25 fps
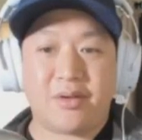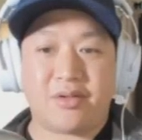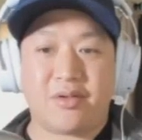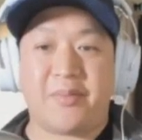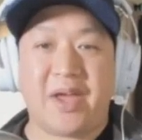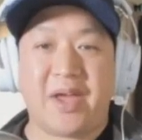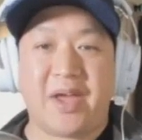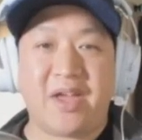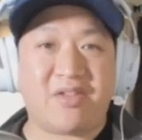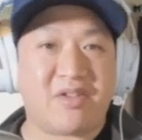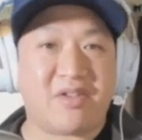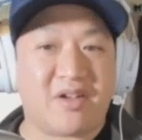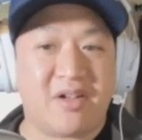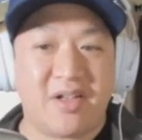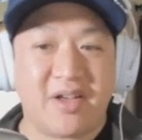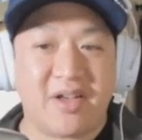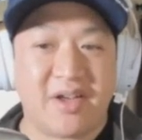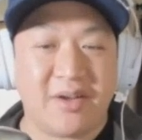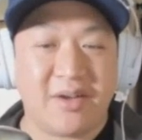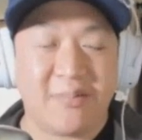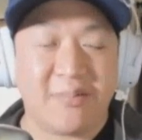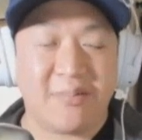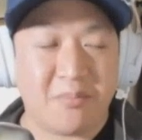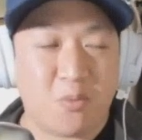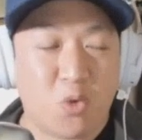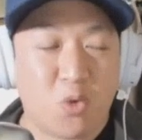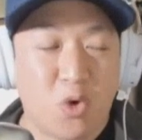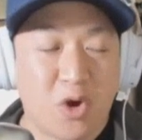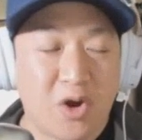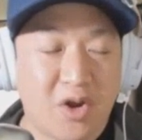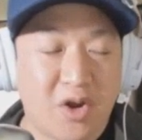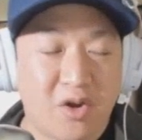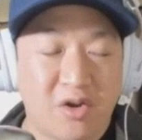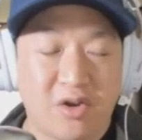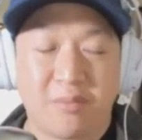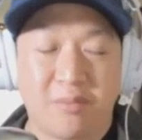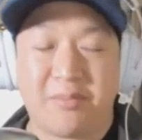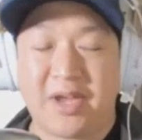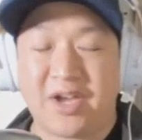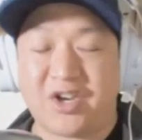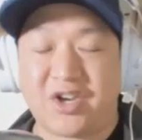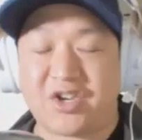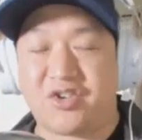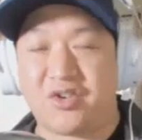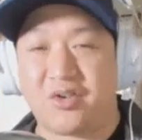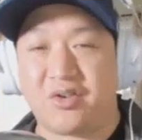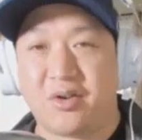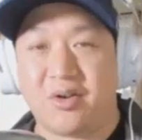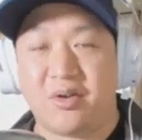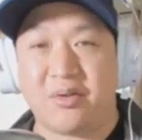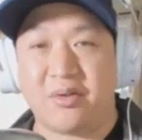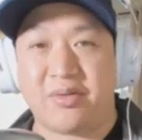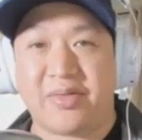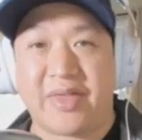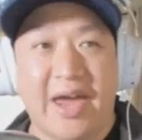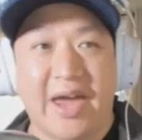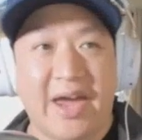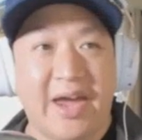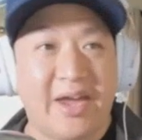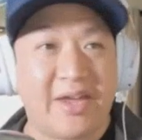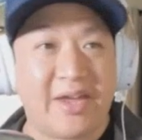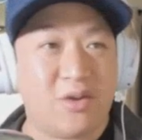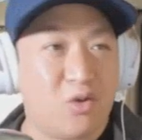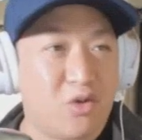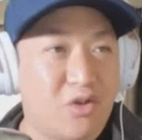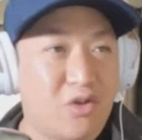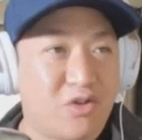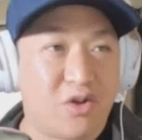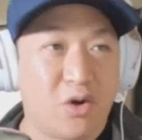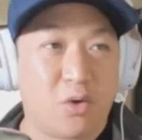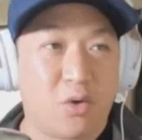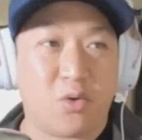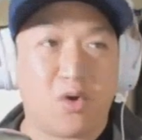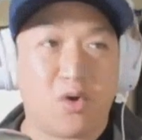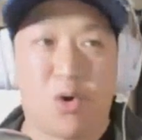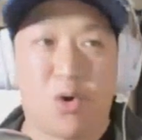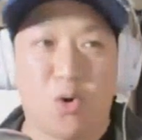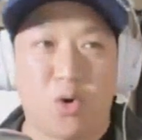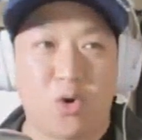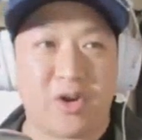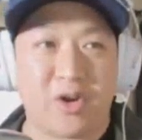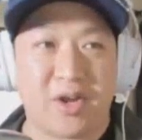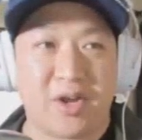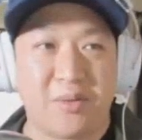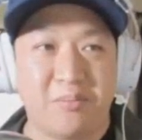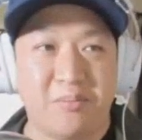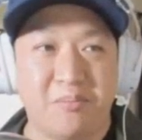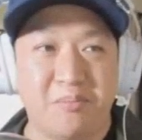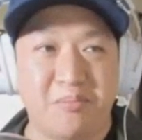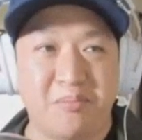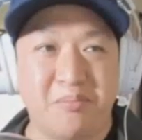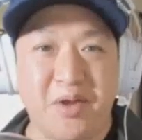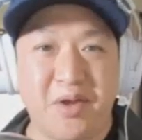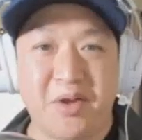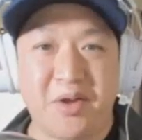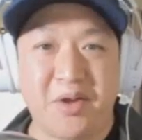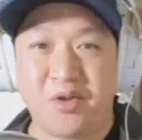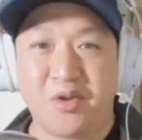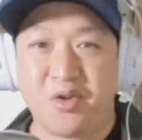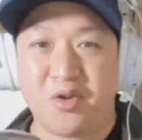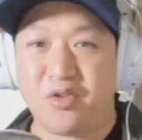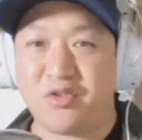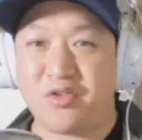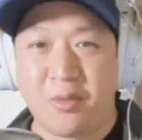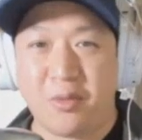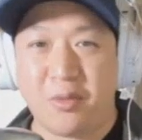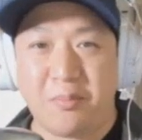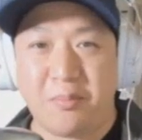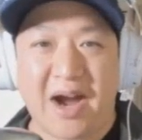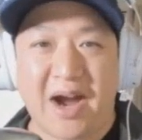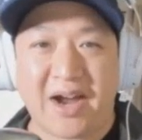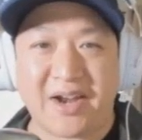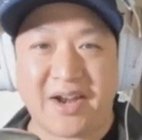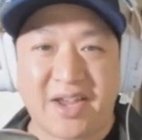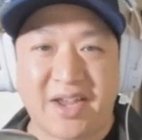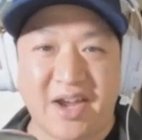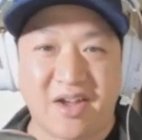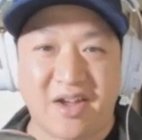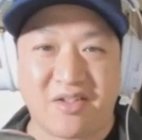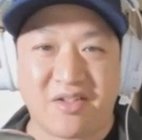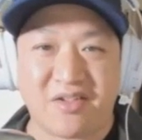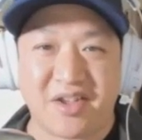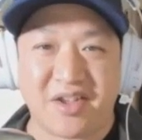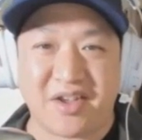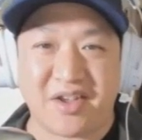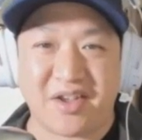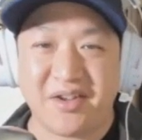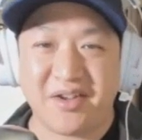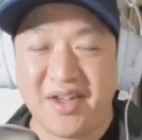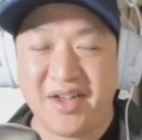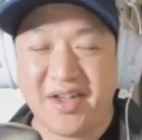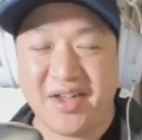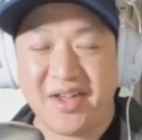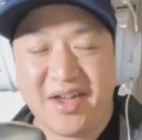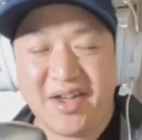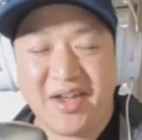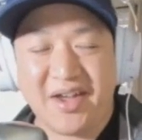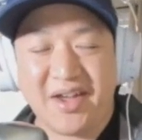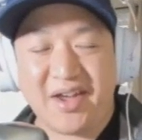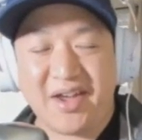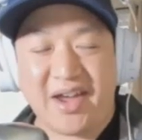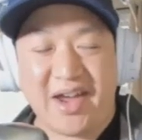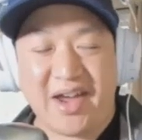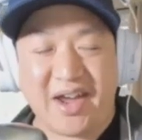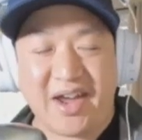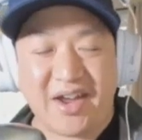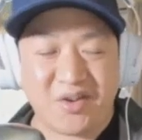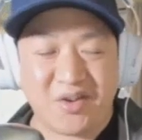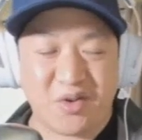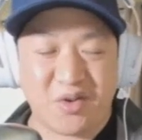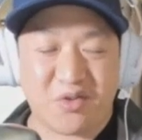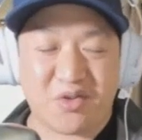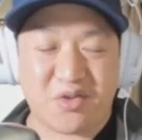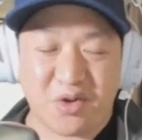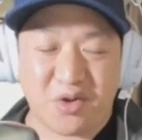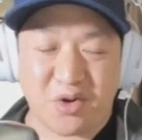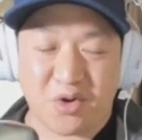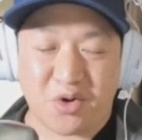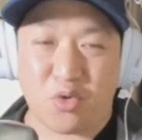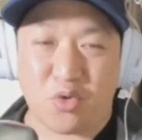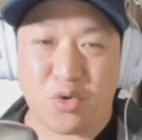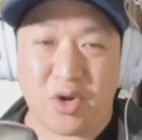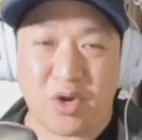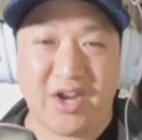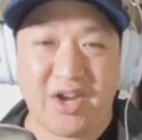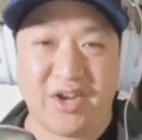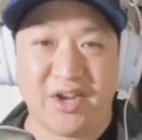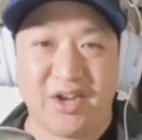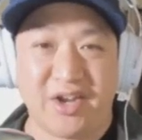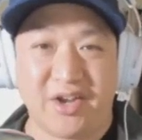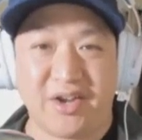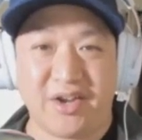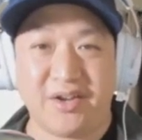So basically, we're here to make sure that you're still recording, you're still podcasting, and you're still creating.